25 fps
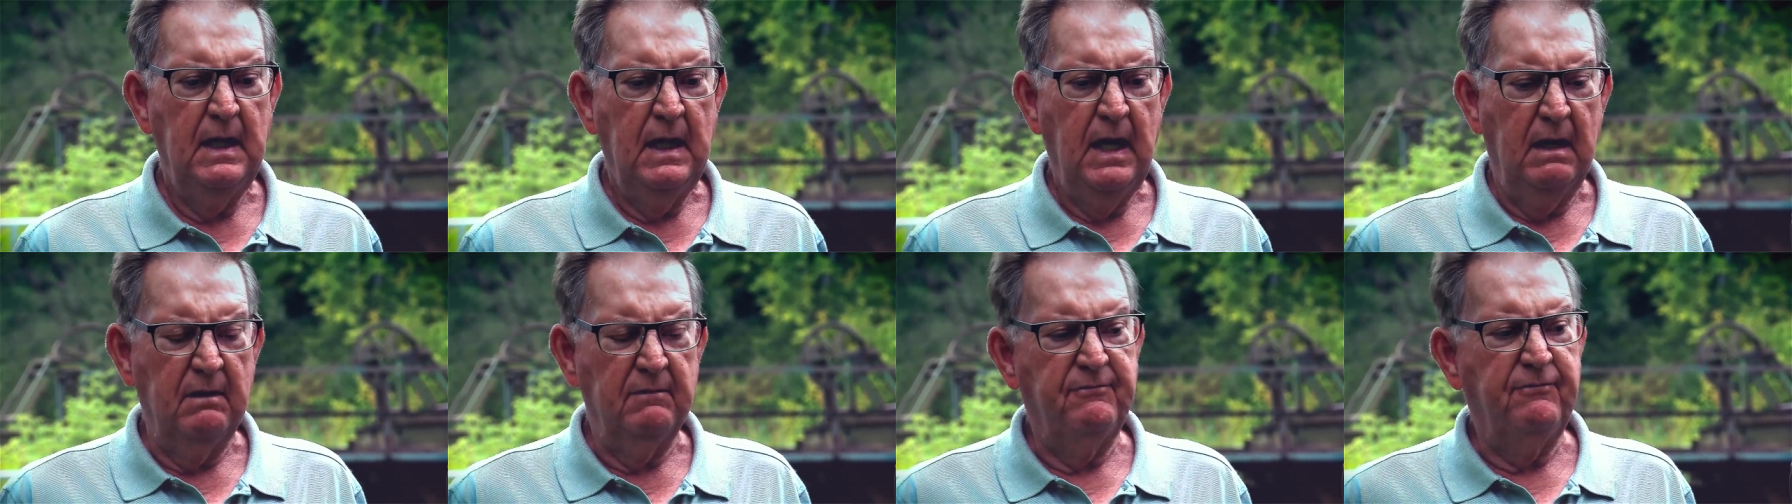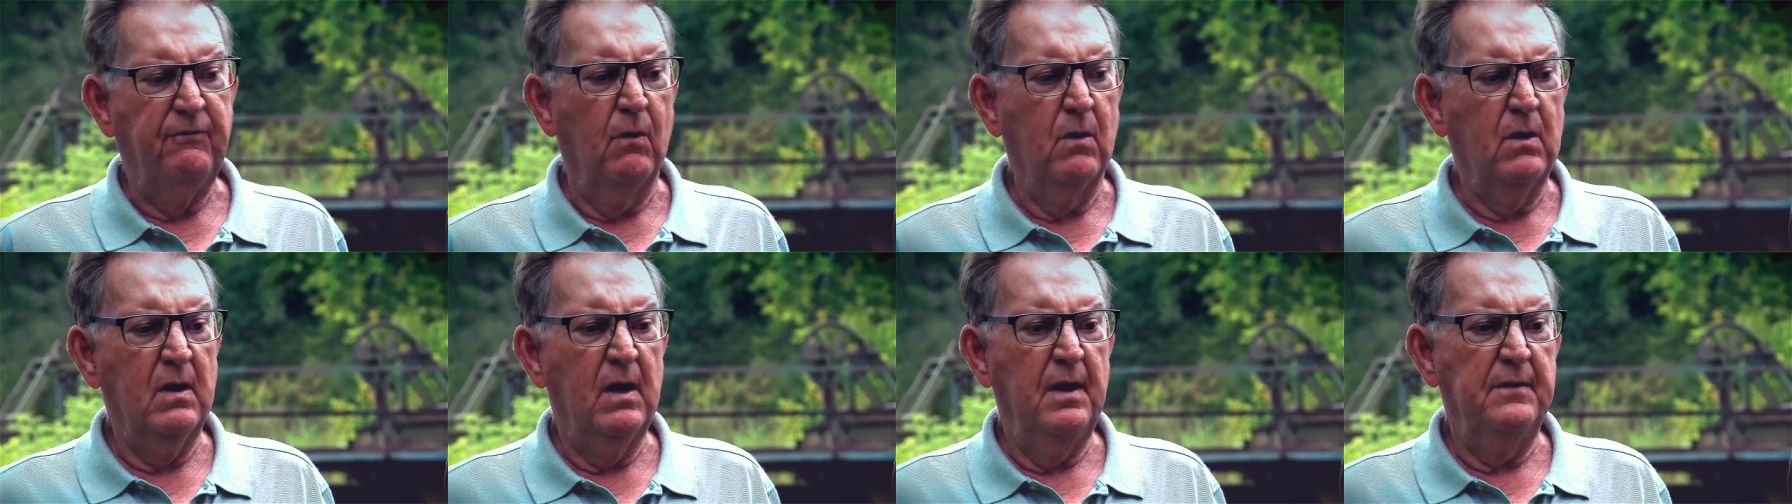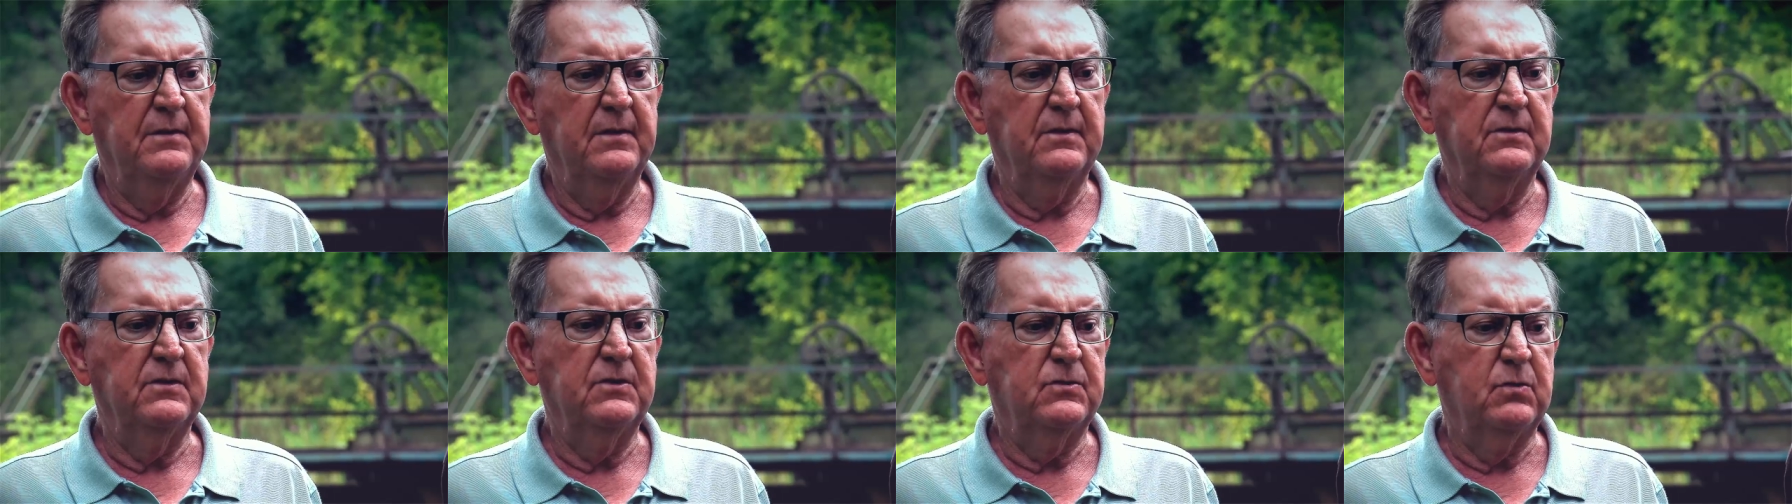and
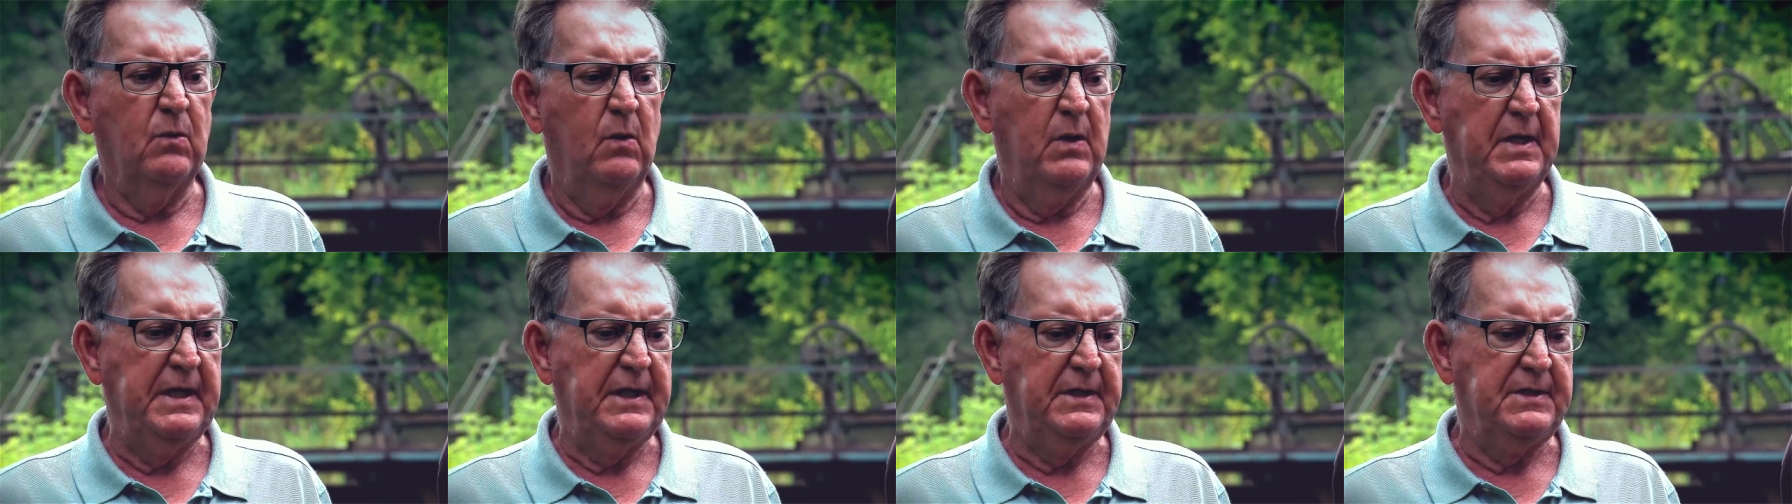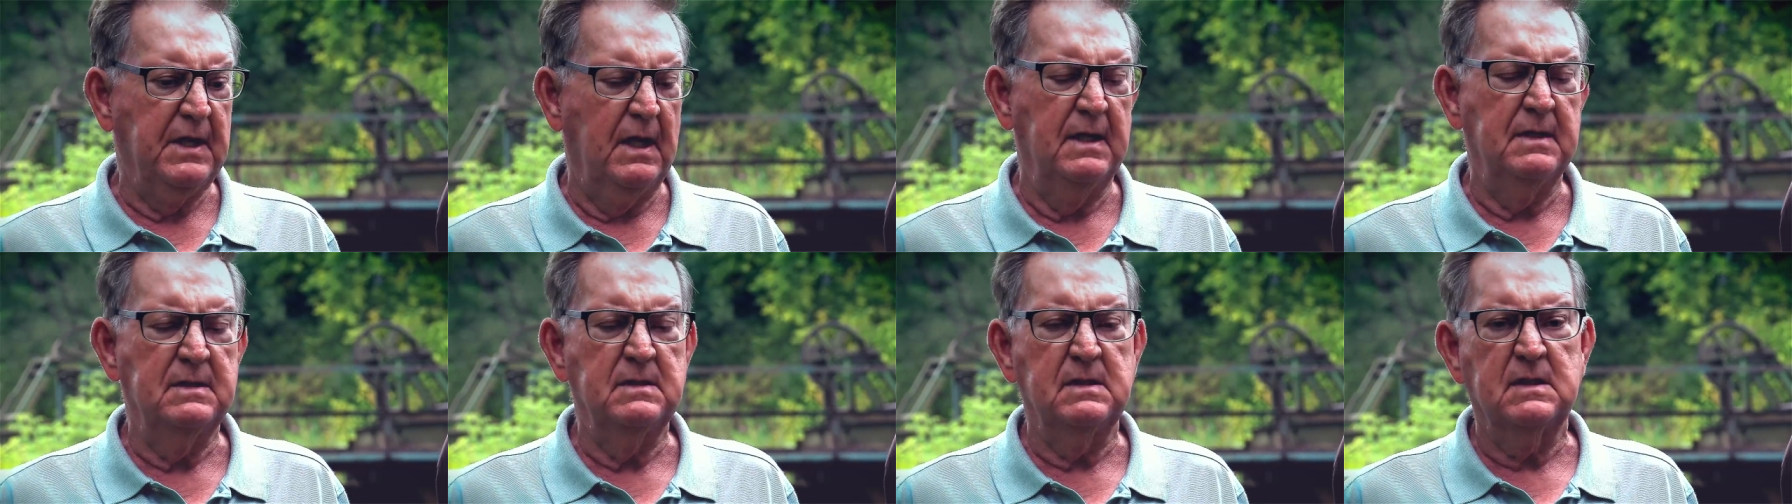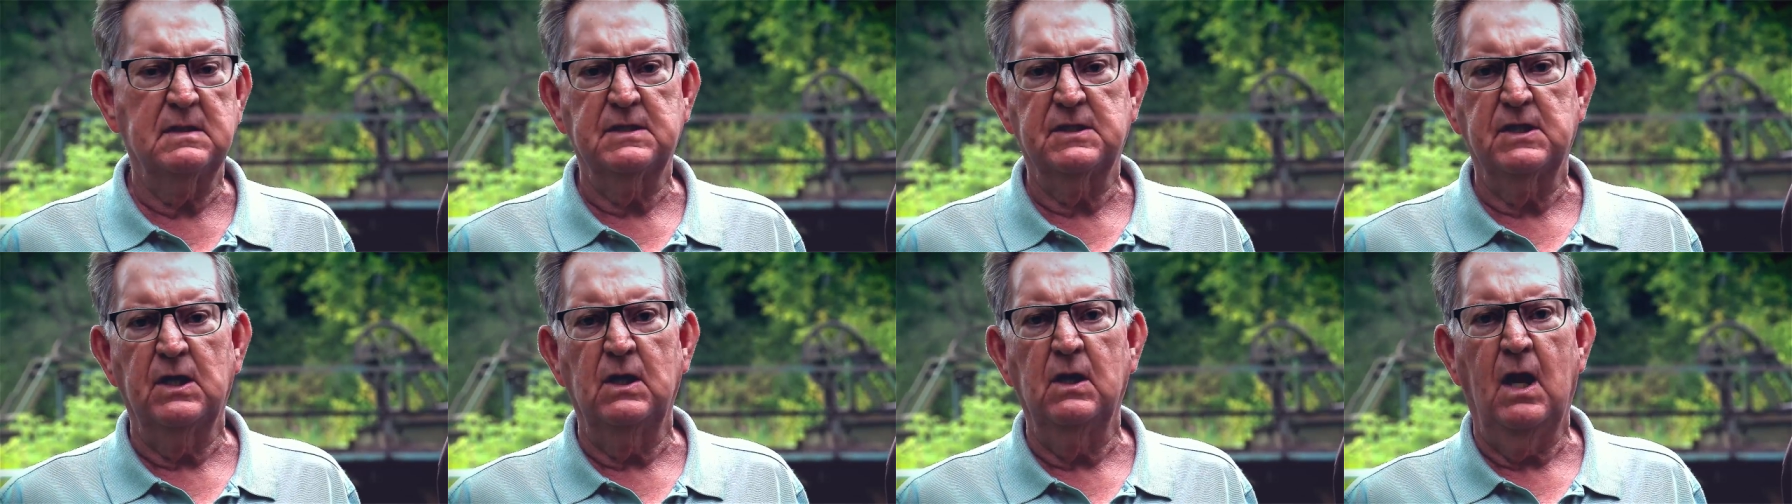420 tons
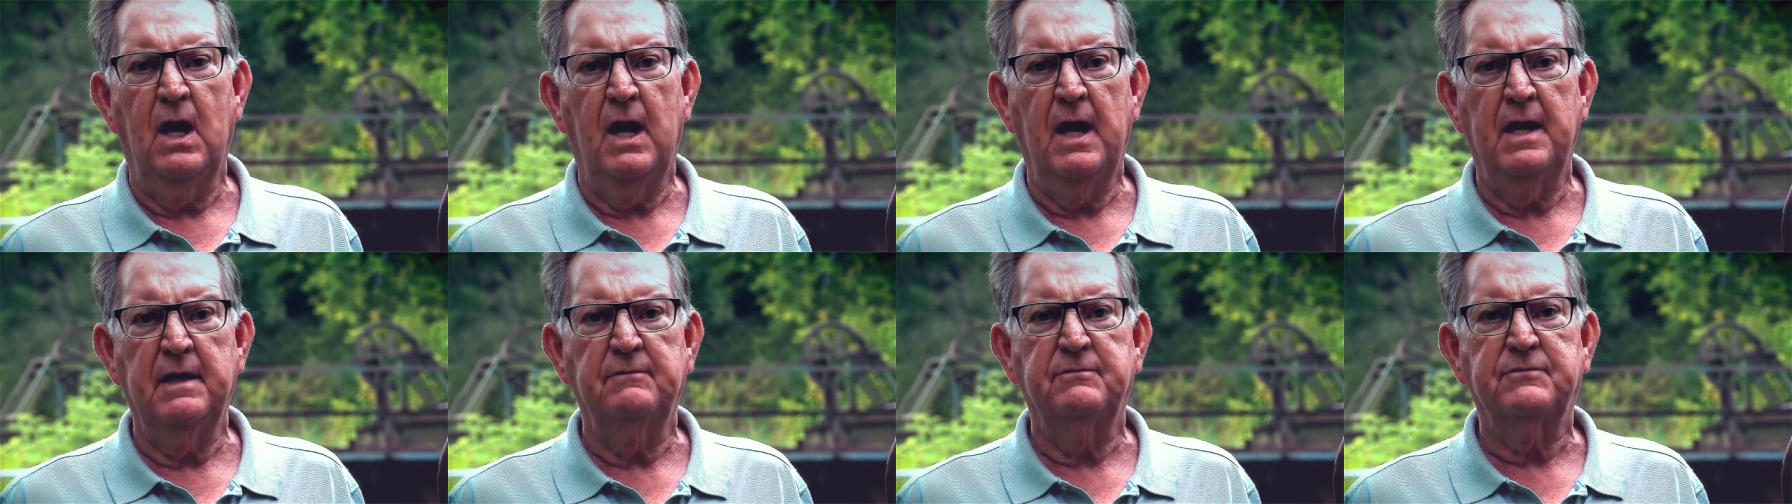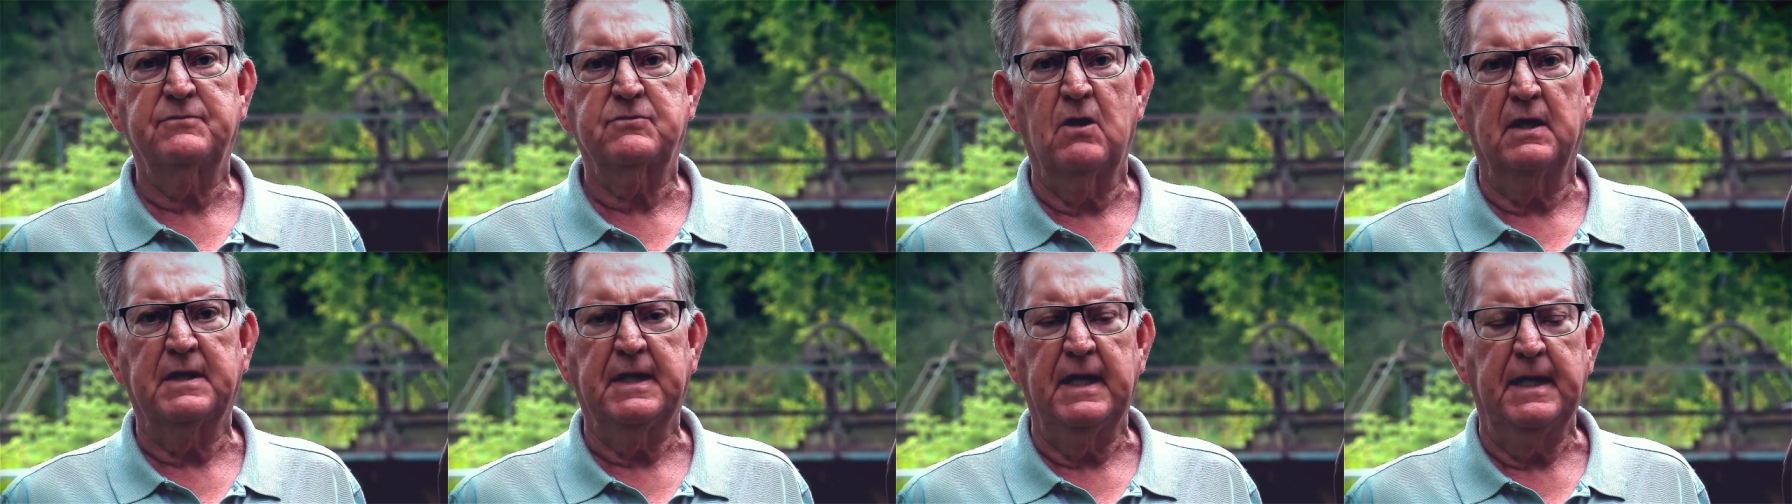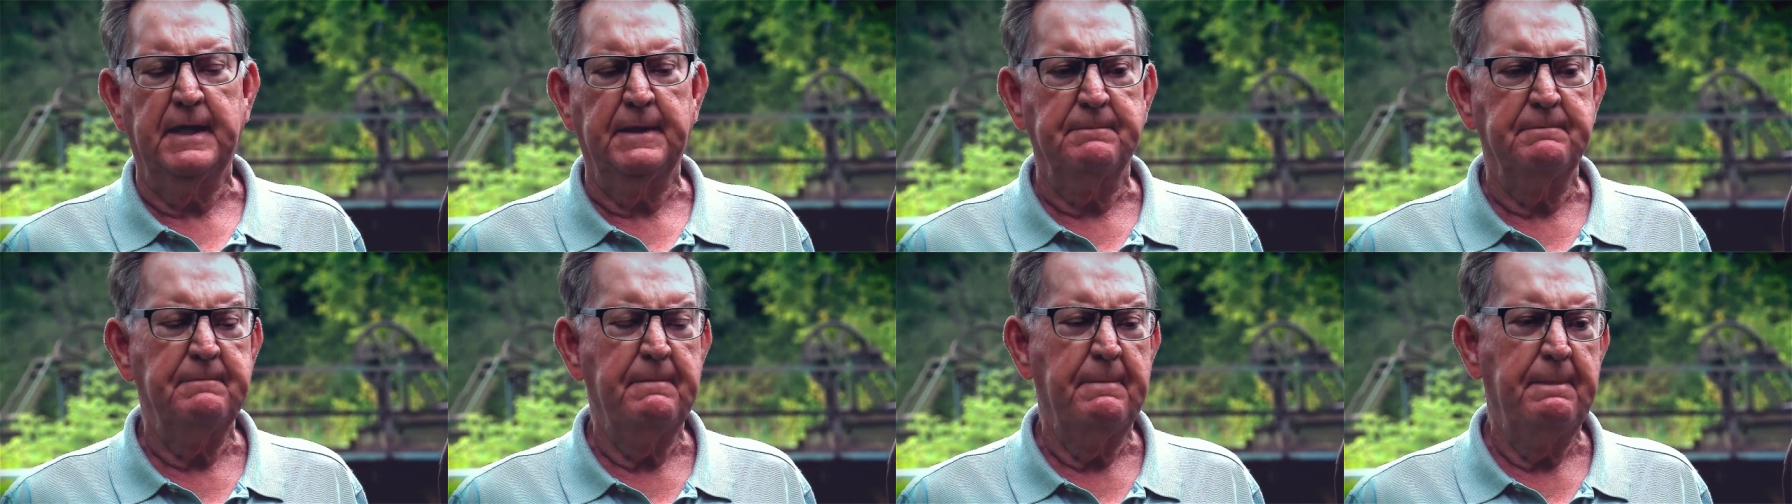is a lot of
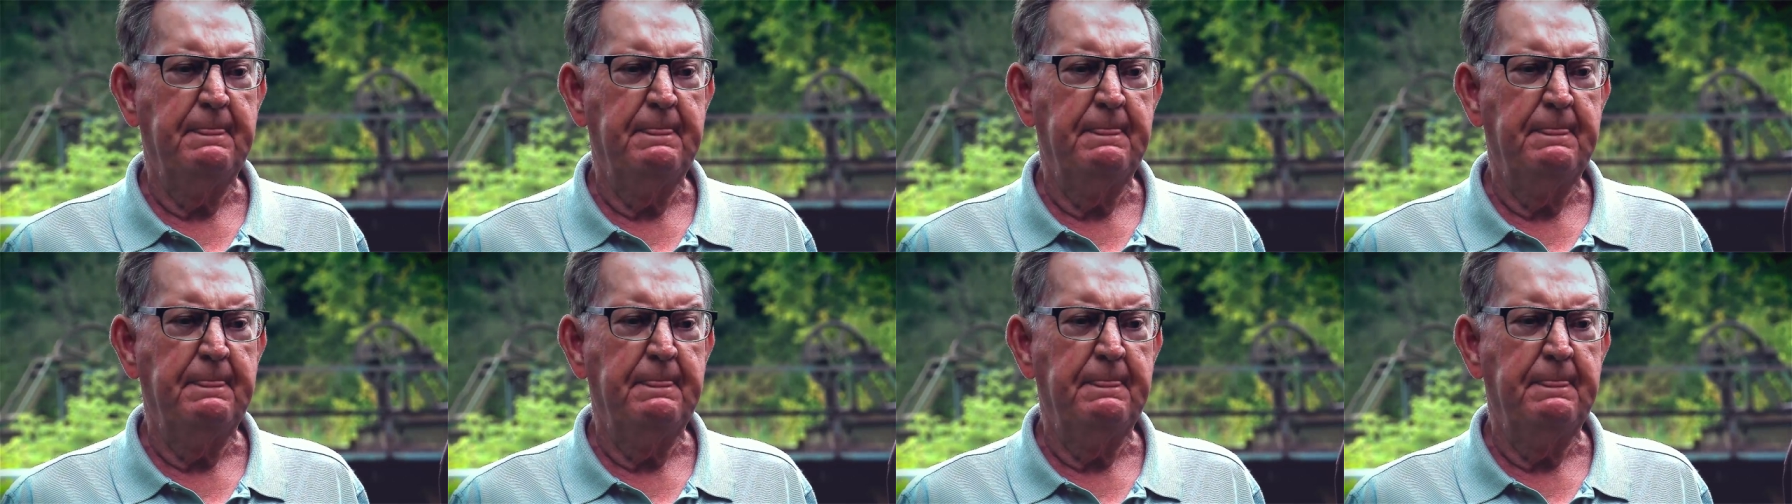trucking.